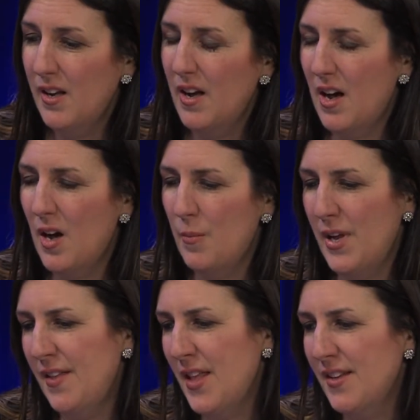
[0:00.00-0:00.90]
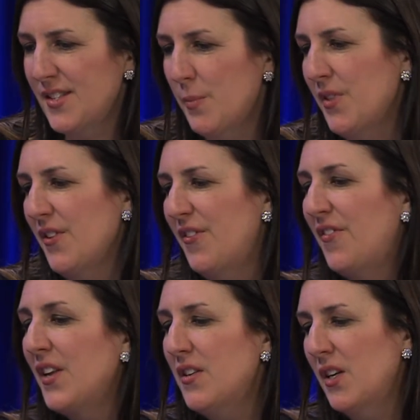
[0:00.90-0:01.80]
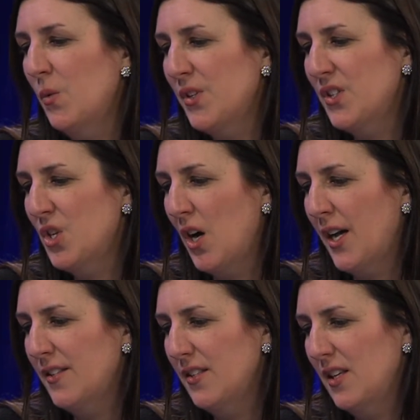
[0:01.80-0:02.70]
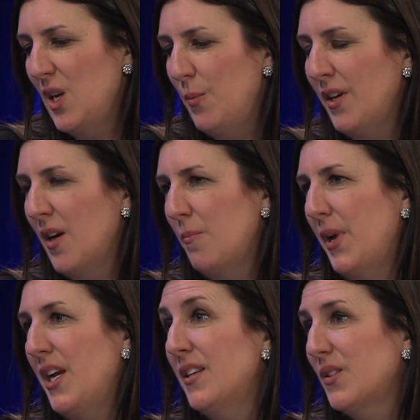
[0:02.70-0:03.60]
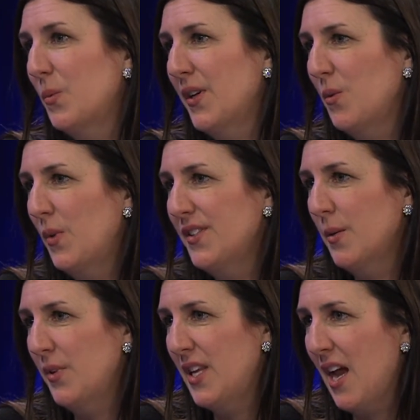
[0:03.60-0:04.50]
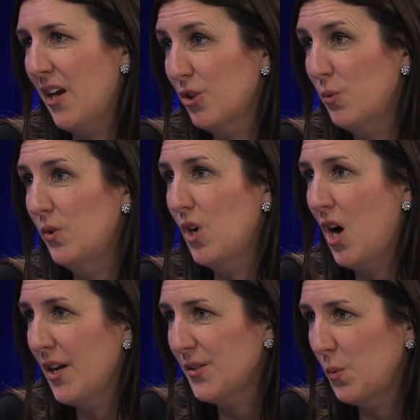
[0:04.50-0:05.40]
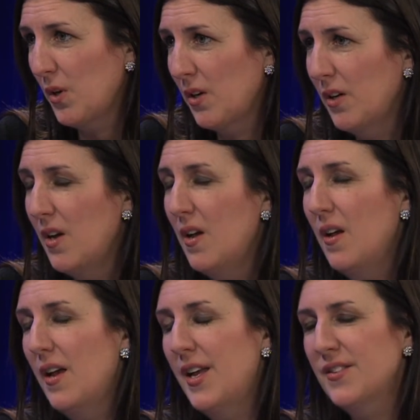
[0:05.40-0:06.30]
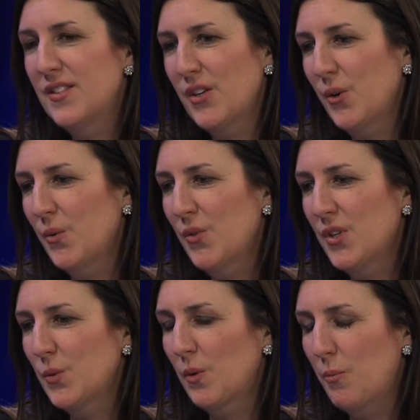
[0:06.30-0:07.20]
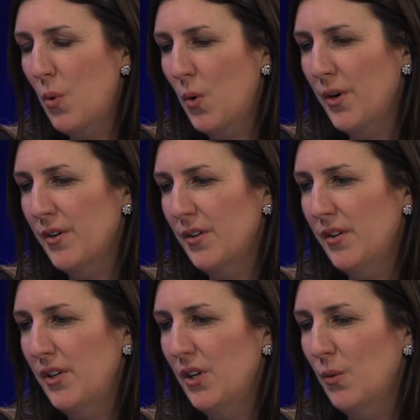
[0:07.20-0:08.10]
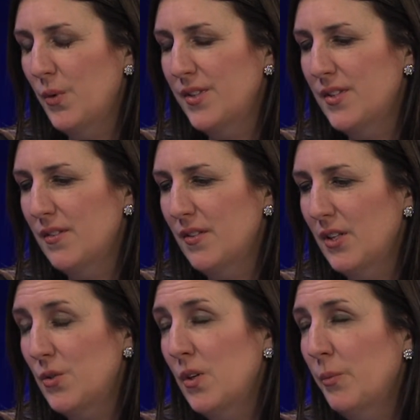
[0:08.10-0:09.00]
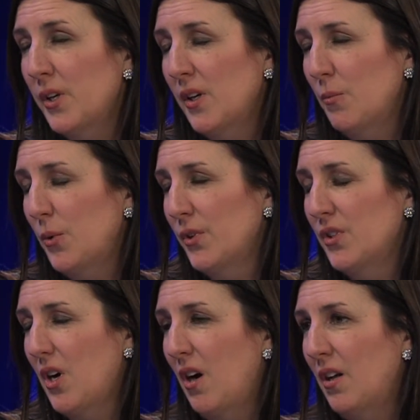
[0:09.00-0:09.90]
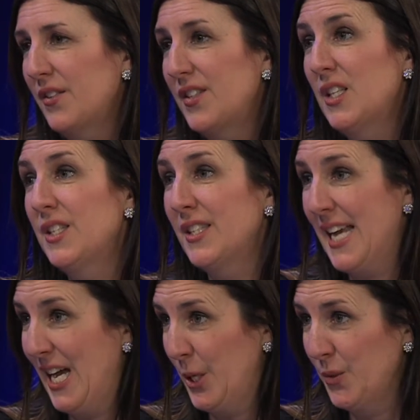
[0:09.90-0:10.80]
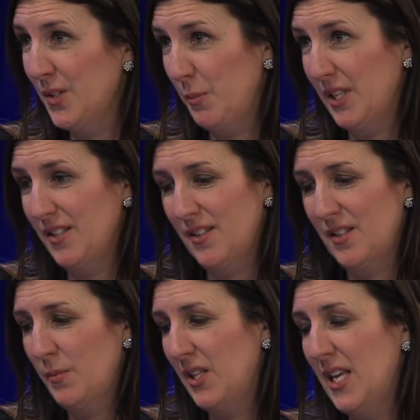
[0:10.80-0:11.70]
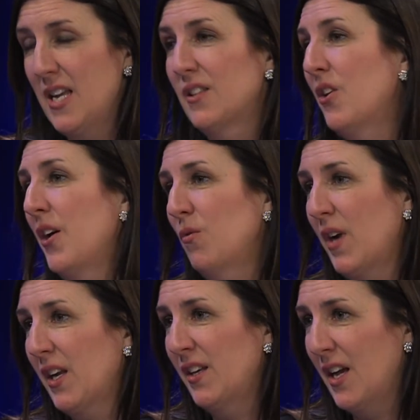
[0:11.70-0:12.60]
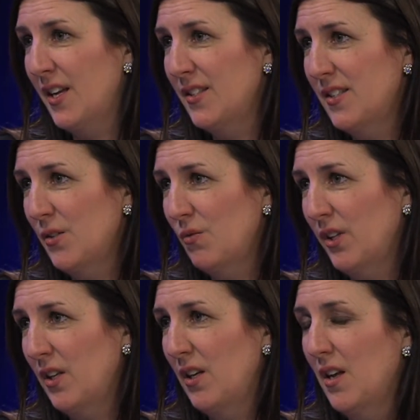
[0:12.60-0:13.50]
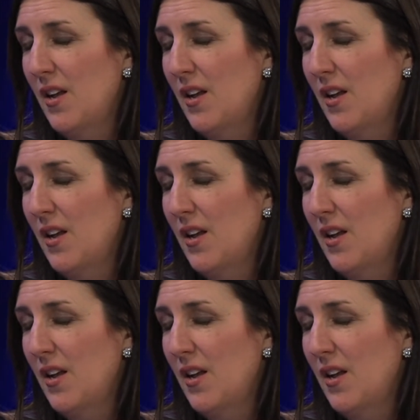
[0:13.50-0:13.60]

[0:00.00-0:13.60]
um, and that some of the funding was not keeping up pace with right. what some of the actual costs were. Right. And so this report, you know, was extremely important to all cities and towns mm -hmm. because it's something they had long recognized and really